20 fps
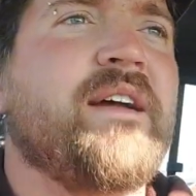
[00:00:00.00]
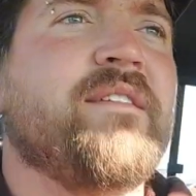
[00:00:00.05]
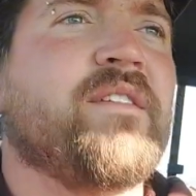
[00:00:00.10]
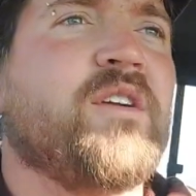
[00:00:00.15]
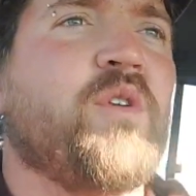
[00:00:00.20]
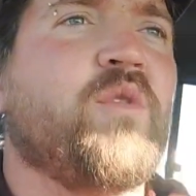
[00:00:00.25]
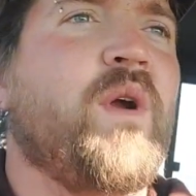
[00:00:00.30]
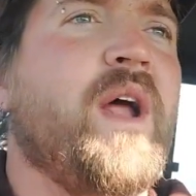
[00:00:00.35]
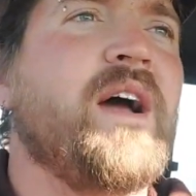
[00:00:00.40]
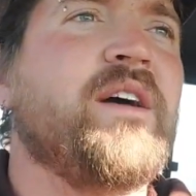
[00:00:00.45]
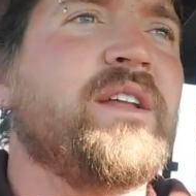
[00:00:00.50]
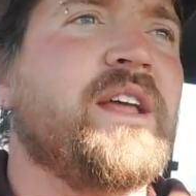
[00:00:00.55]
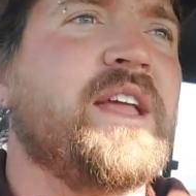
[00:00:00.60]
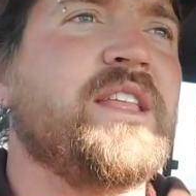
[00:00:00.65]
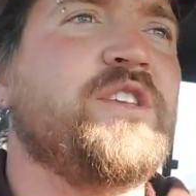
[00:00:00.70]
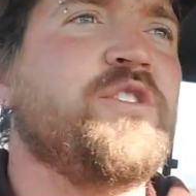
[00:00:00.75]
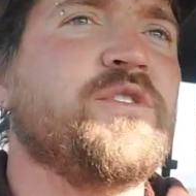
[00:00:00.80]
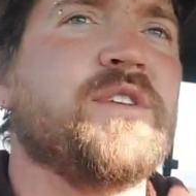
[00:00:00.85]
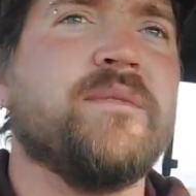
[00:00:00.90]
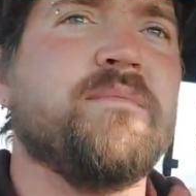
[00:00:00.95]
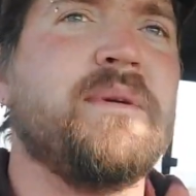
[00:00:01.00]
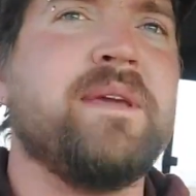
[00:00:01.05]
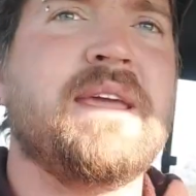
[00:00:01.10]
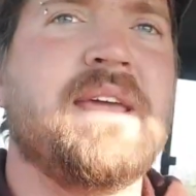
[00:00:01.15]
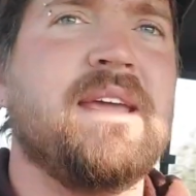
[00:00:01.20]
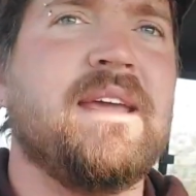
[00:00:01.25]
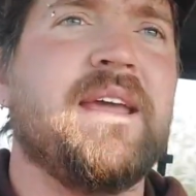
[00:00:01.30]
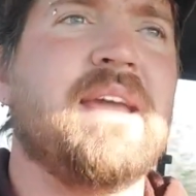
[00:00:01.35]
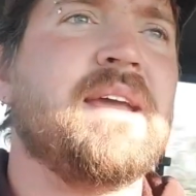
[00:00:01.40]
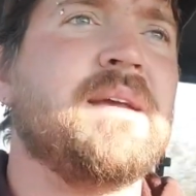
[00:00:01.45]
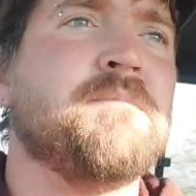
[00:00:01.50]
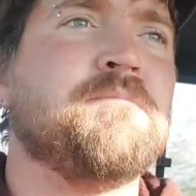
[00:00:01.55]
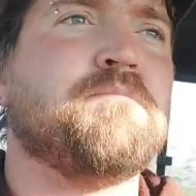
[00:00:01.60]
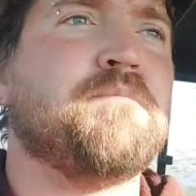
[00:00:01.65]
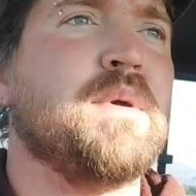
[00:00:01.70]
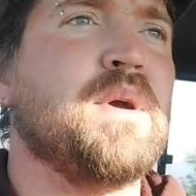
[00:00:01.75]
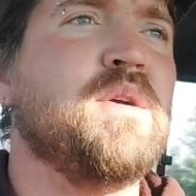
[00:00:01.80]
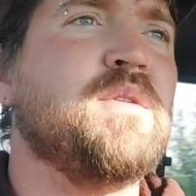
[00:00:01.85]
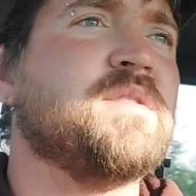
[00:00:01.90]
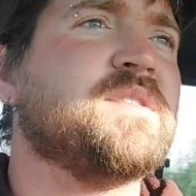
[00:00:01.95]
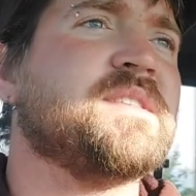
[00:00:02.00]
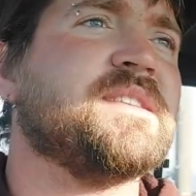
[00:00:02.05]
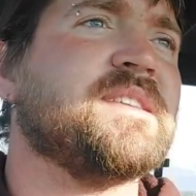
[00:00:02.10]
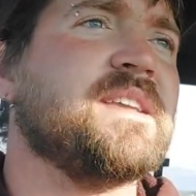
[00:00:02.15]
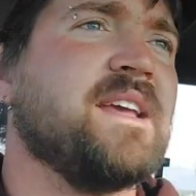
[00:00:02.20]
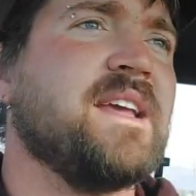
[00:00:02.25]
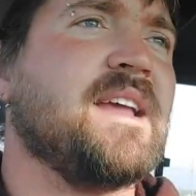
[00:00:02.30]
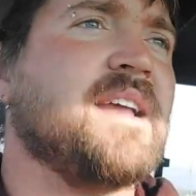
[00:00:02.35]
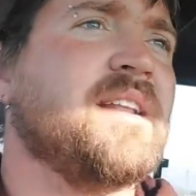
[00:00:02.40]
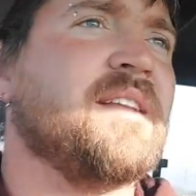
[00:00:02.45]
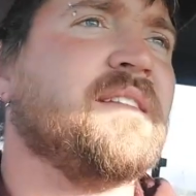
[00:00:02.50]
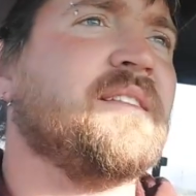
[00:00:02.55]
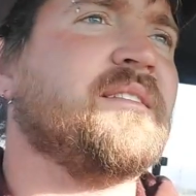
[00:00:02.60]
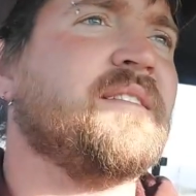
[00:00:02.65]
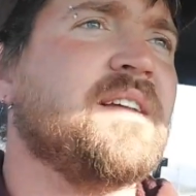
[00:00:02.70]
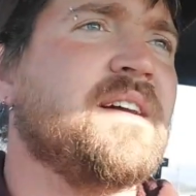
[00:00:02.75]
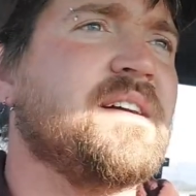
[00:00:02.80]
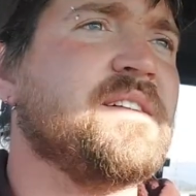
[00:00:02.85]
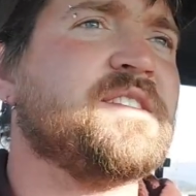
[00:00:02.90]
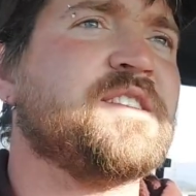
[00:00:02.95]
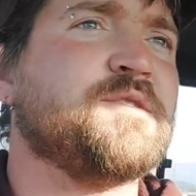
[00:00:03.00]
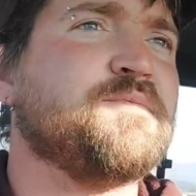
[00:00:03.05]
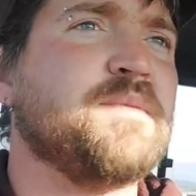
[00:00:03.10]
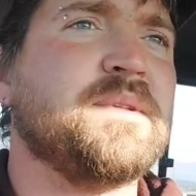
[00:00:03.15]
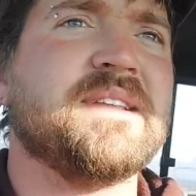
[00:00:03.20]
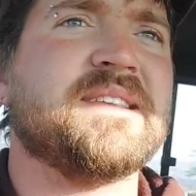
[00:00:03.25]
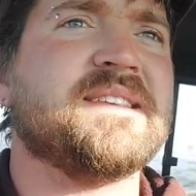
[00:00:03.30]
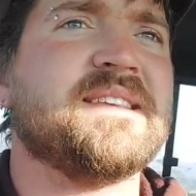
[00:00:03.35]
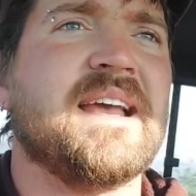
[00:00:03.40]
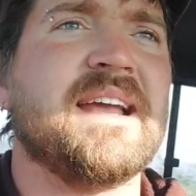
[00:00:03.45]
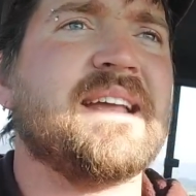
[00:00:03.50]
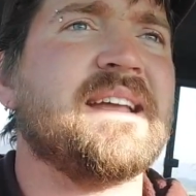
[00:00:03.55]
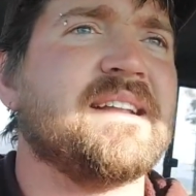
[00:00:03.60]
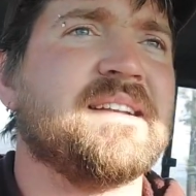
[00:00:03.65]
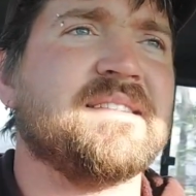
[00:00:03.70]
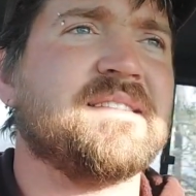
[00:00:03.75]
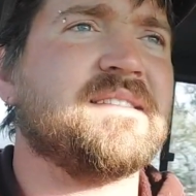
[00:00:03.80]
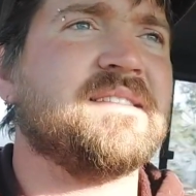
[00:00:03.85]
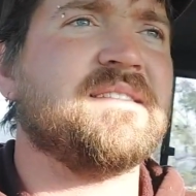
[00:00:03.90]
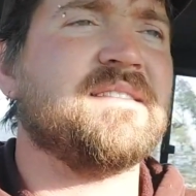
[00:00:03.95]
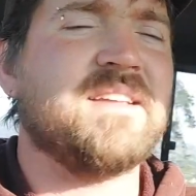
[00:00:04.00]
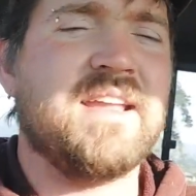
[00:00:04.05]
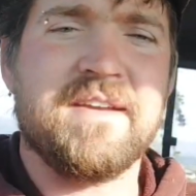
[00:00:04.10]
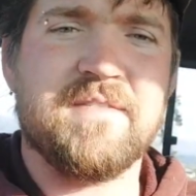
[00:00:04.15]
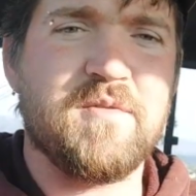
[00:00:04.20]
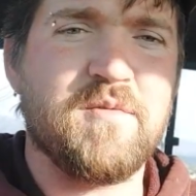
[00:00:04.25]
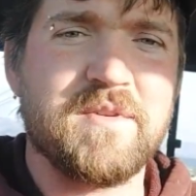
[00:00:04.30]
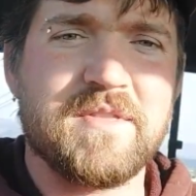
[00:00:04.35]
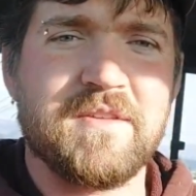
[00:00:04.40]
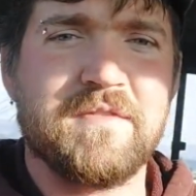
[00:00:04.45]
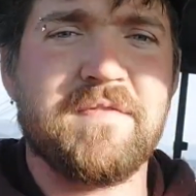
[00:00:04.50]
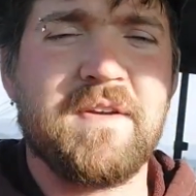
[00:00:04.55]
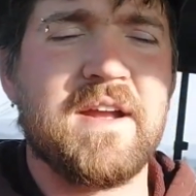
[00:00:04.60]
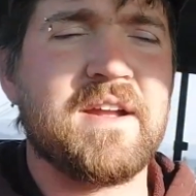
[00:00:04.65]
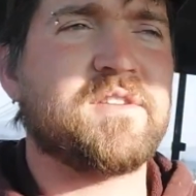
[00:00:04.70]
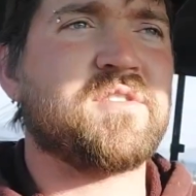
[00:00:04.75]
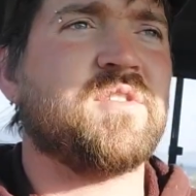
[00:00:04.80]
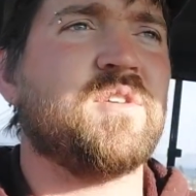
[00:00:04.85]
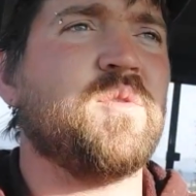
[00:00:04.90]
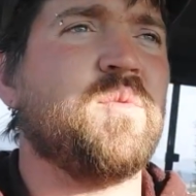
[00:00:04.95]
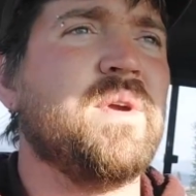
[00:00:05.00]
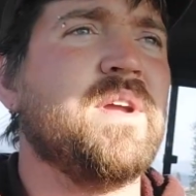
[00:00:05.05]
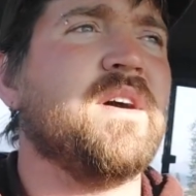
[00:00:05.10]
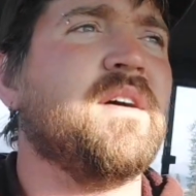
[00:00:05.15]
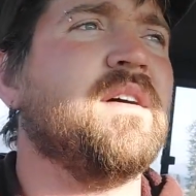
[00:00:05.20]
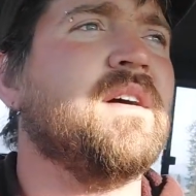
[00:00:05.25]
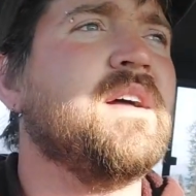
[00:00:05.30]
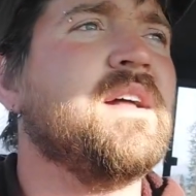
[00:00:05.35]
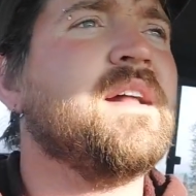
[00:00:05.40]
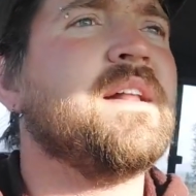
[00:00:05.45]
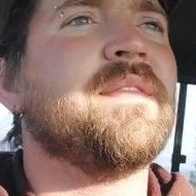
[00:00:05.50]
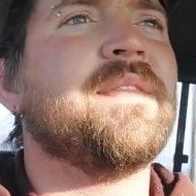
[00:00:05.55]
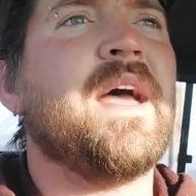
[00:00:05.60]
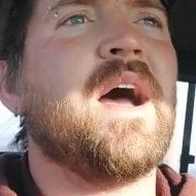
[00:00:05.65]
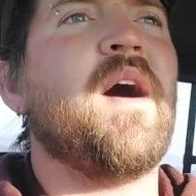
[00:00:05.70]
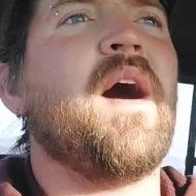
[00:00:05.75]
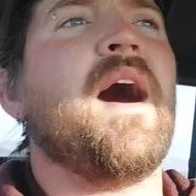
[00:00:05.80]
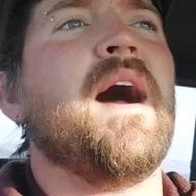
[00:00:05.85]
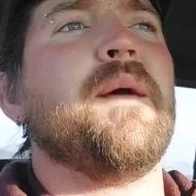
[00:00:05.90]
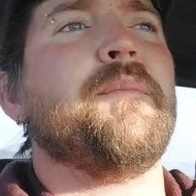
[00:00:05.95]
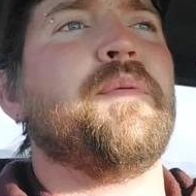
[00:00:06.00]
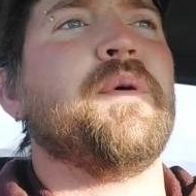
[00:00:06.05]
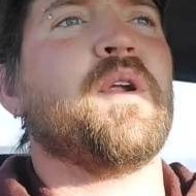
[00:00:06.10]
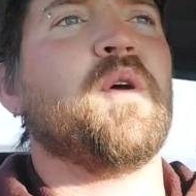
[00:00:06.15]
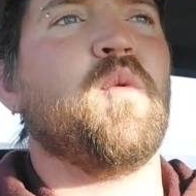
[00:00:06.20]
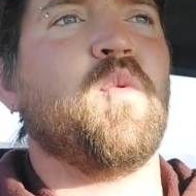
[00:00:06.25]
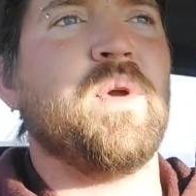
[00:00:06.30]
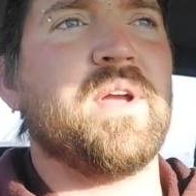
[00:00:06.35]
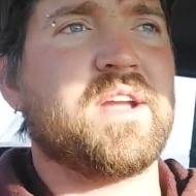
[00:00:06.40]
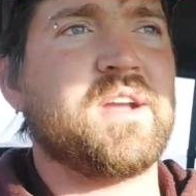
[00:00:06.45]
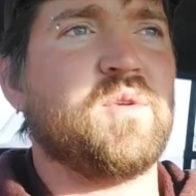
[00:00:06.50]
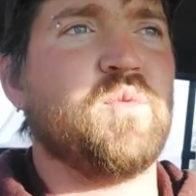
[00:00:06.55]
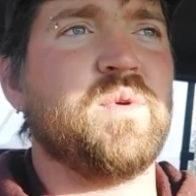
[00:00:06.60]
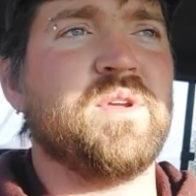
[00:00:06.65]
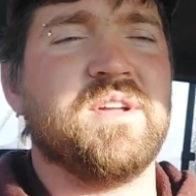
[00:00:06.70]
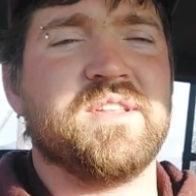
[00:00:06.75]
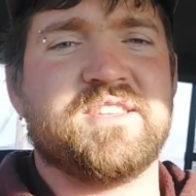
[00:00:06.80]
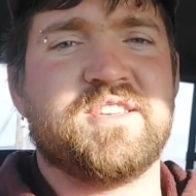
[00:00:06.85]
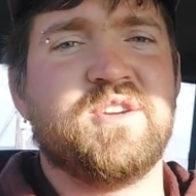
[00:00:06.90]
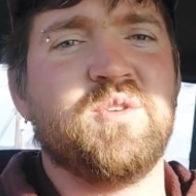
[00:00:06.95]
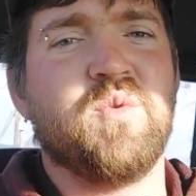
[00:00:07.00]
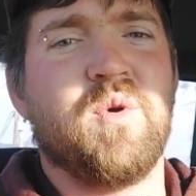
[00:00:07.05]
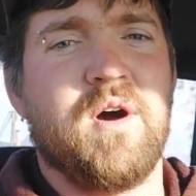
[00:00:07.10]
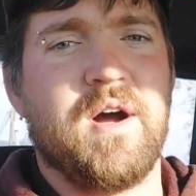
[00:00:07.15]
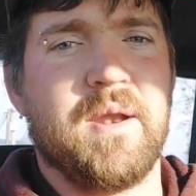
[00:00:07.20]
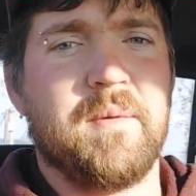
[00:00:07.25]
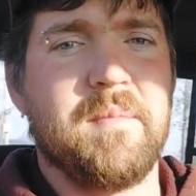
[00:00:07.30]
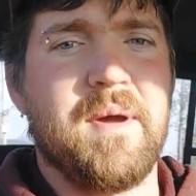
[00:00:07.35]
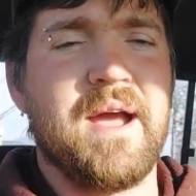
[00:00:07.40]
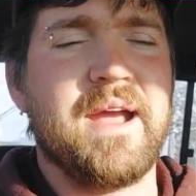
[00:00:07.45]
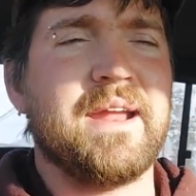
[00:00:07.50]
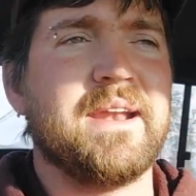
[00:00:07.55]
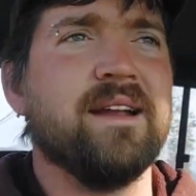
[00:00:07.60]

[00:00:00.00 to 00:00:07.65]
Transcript: around, and you can be in boost in a split second, even with the factory wheel. Now, I put a Wicked Wheel 2 on mine.